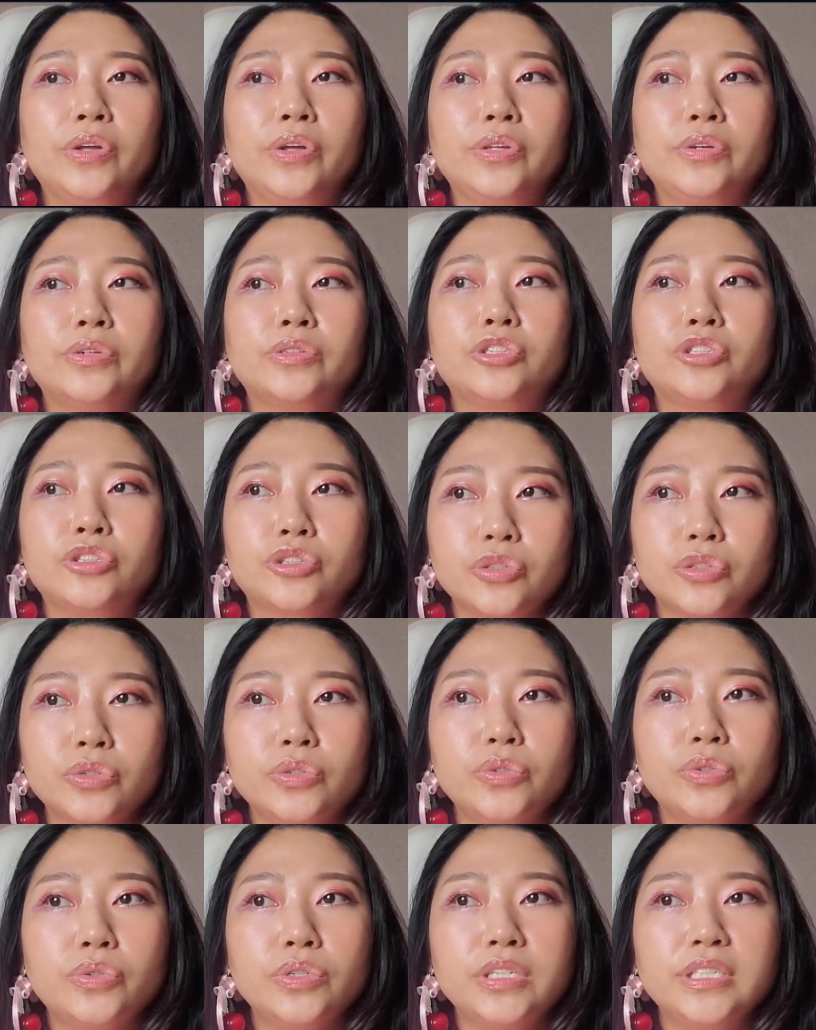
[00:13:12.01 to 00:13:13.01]
your
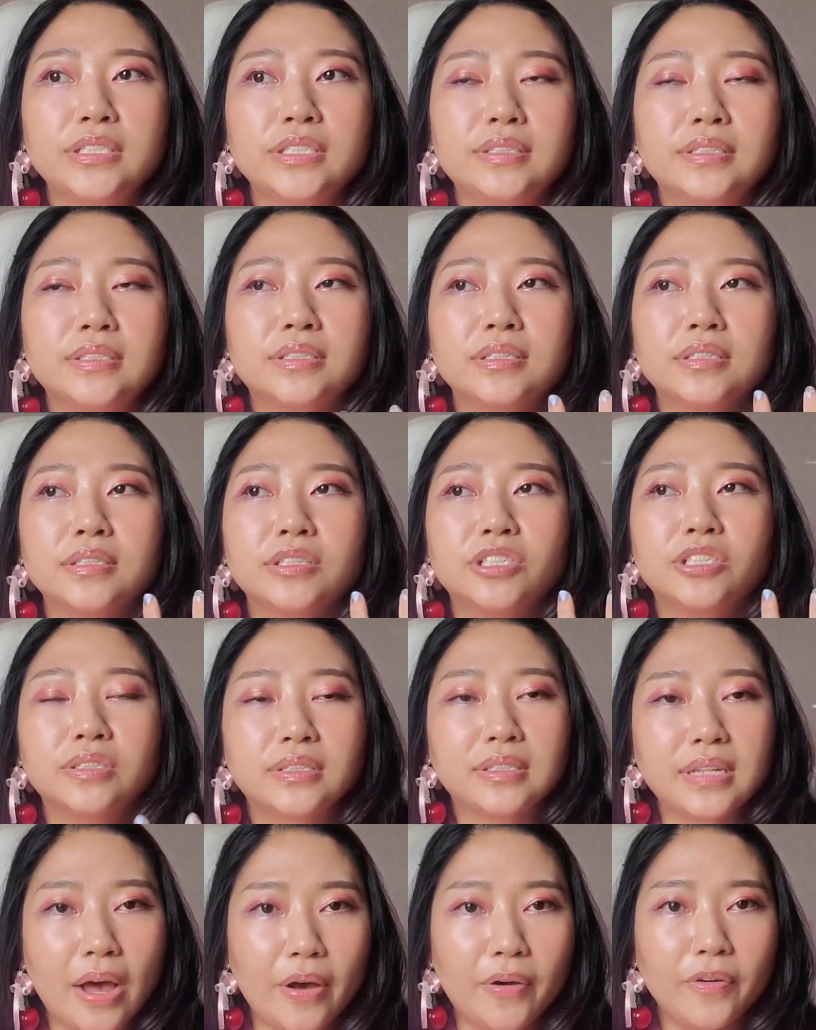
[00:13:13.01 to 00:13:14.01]
truest
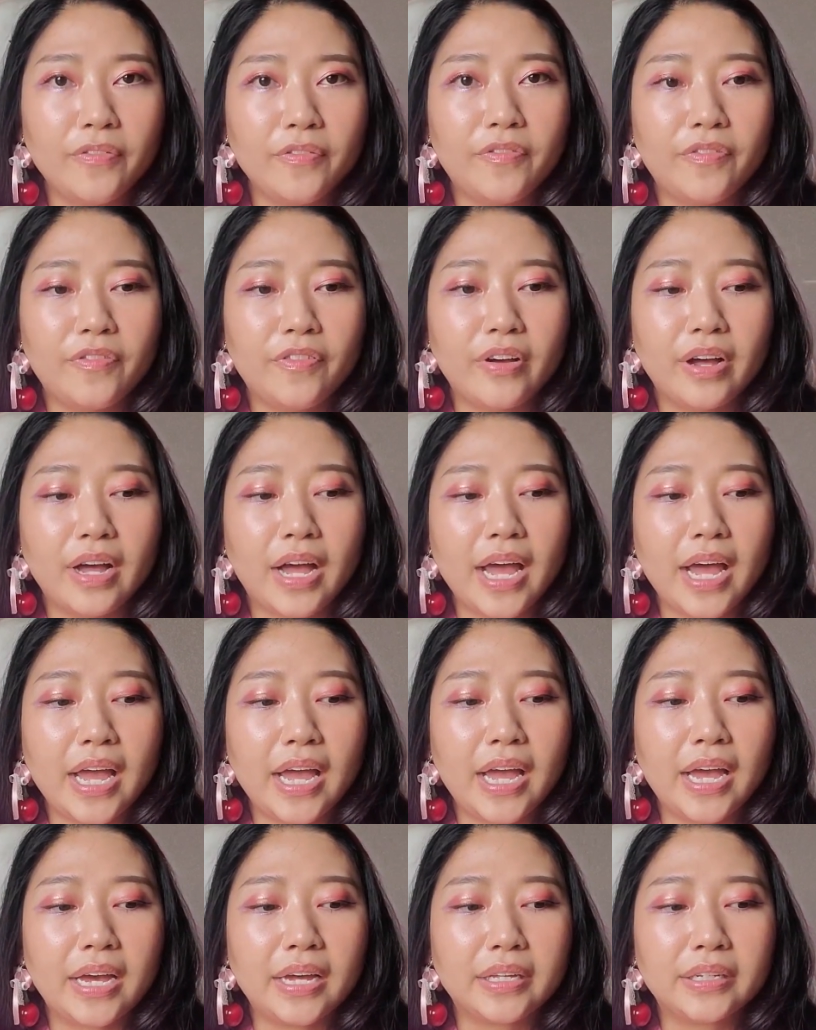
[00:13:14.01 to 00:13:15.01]
self
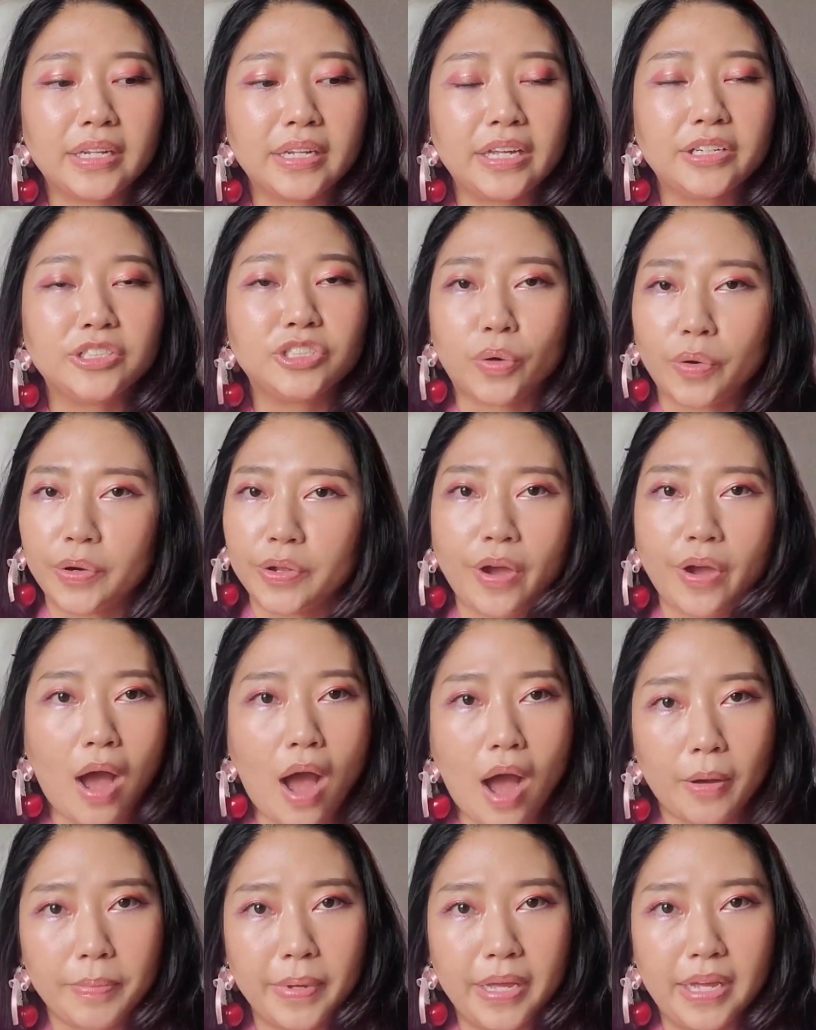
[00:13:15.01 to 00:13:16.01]
and enjoy your
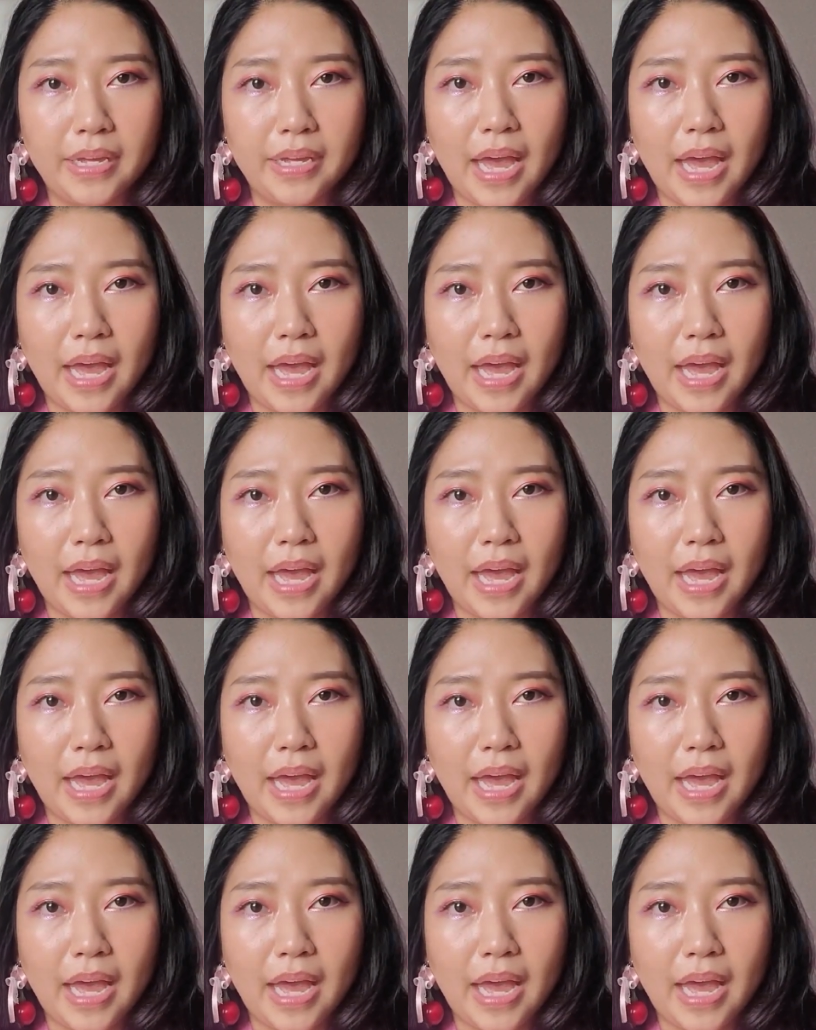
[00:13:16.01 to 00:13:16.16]
hobby.